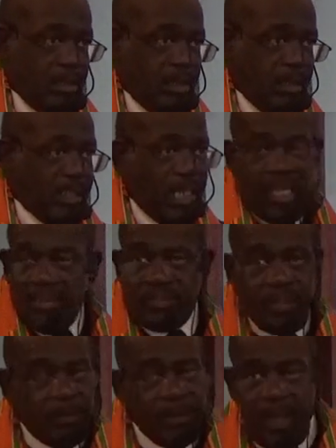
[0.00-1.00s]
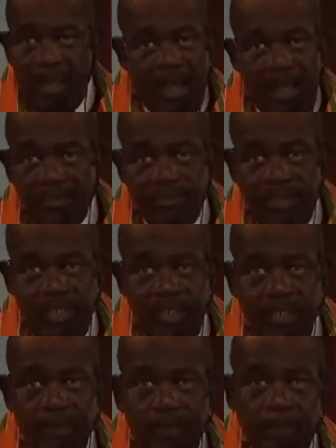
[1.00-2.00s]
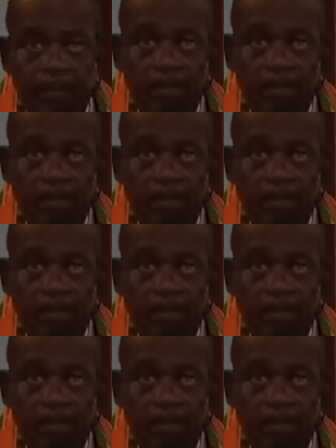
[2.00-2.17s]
It has to be a heart thing.